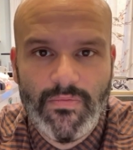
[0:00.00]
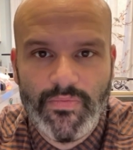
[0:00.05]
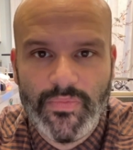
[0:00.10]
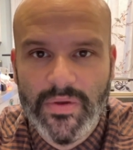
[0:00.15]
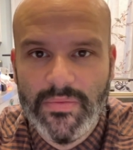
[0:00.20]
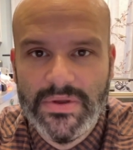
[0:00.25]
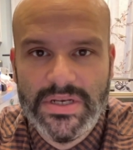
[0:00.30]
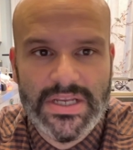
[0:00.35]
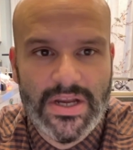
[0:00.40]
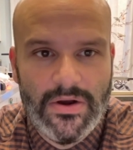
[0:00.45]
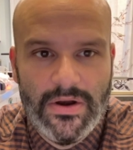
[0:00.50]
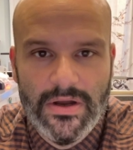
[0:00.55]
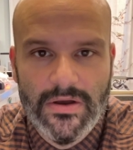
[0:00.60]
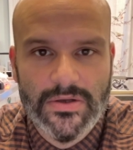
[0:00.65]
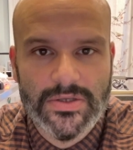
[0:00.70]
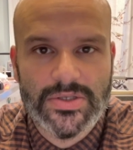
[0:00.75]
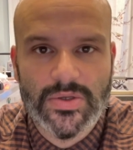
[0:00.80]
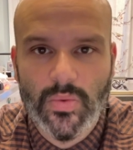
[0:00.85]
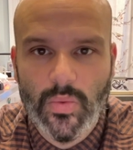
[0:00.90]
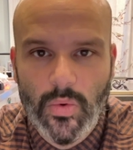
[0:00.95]
The
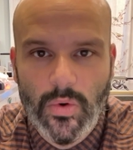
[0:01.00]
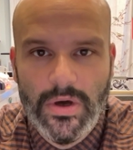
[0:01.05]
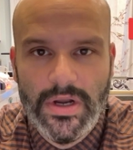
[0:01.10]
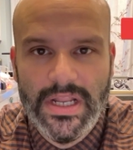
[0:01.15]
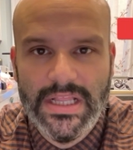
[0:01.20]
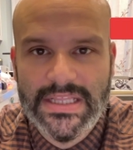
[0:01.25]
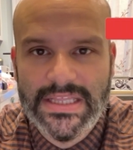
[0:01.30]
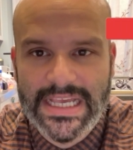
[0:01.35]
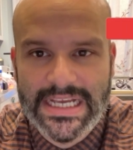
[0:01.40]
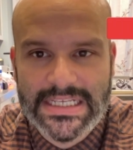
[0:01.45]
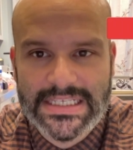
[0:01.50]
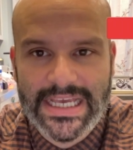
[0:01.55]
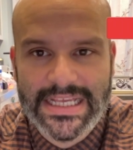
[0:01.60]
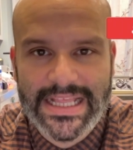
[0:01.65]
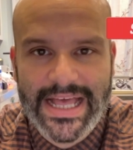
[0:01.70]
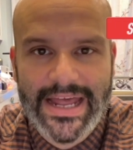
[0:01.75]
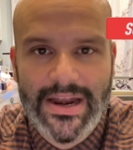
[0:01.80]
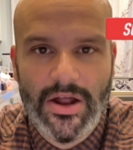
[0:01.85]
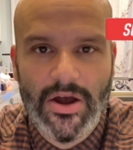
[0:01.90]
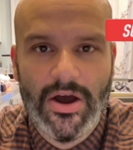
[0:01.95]
materials, the wood and things like
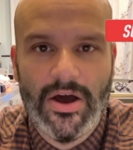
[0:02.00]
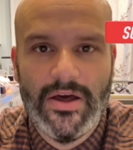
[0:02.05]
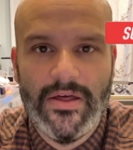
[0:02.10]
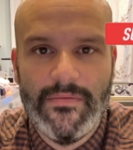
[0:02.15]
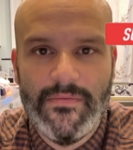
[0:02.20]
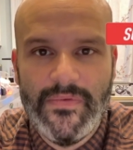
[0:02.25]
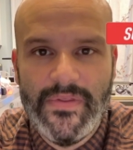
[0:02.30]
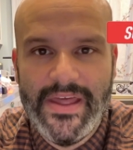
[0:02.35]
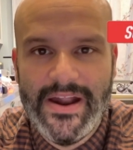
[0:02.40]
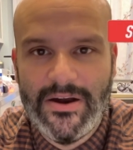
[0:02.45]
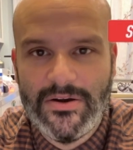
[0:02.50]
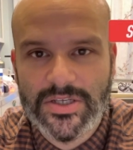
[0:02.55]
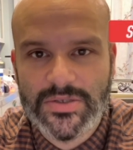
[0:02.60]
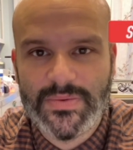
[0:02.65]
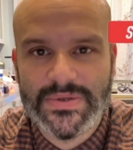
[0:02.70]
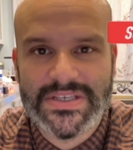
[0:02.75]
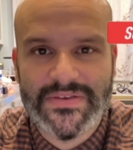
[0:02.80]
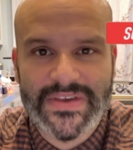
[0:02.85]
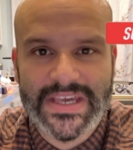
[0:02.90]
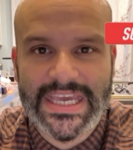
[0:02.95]
that, their
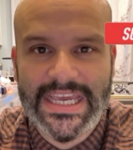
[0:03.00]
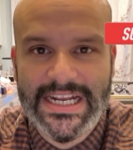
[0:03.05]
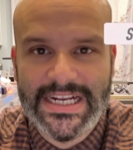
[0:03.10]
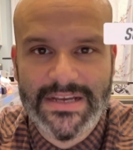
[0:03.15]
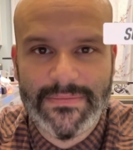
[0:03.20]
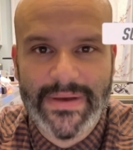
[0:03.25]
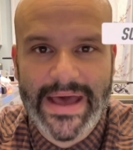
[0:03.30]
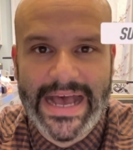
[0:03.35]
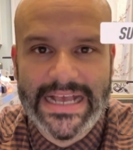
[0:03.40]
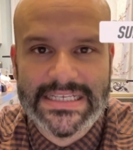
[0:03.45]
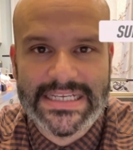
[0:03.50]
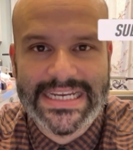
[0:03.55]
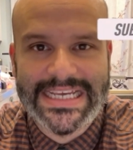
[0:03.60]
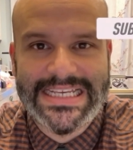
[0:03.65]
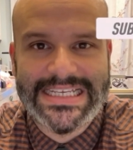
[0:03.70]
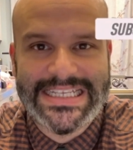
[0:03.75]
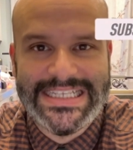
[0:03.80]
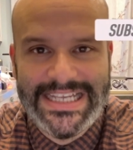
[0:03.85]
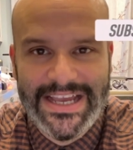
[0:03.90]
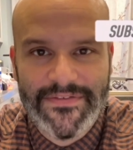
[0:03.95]
specific heat capacity
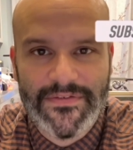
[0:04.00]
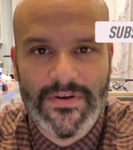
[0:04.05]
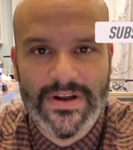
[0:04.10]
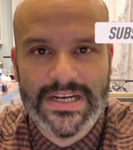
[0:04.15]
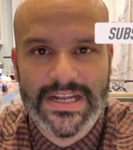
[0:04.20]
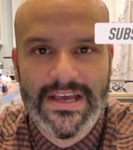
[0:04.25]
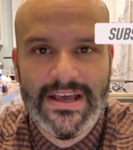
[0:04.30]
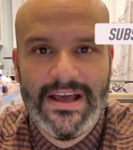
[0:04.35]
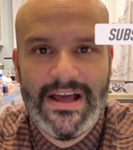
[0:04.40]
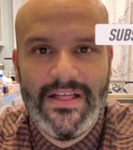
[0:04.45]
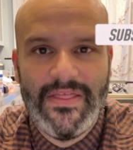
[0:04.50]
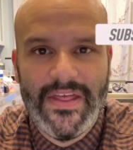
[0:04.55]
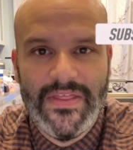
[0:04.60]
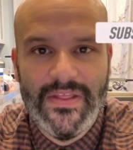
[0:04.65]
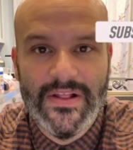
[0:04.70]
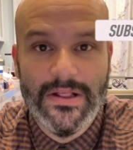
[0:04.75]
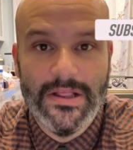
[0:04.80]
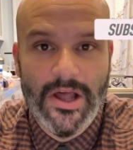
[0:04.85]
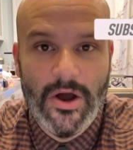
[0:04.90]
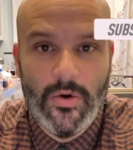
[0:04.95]
is different than the
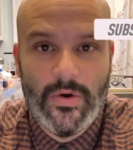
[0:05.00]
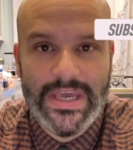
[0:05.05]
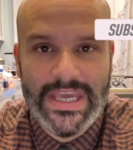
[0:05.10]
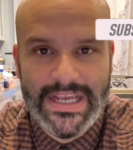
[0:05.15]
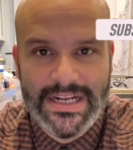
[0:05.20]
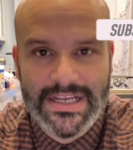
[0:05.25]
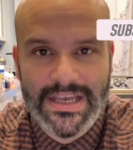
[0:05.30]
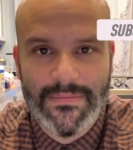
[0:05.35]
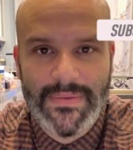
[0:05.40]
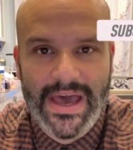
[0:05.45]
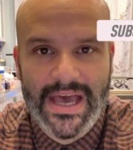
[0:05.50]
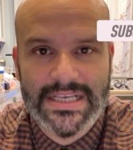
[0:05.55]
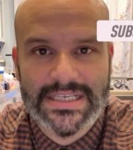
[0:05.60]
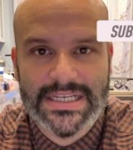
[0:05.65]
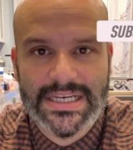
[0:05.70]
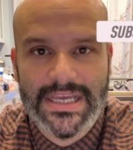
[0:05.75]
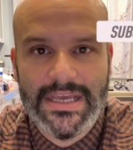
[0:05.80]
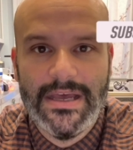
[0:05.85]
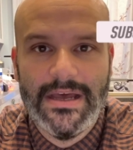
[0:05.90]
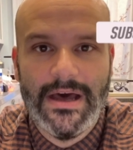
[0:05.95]
low heat
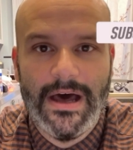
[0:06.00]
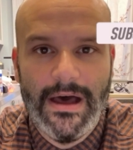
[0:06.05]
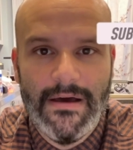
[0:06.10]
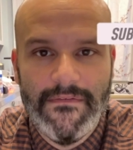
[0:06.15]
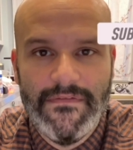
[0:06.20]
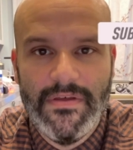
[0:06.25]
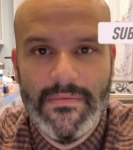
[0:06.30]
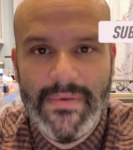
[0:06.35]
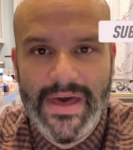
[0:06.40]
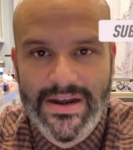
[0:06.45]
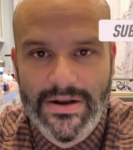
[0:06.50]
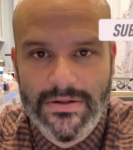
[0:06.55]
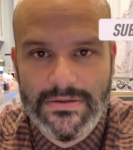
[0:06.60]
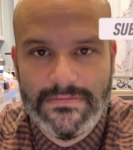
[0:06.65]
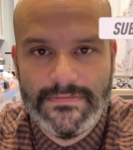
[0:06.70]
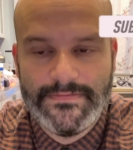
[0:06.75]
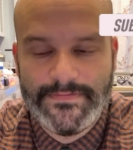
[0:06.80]
capacity of the metal.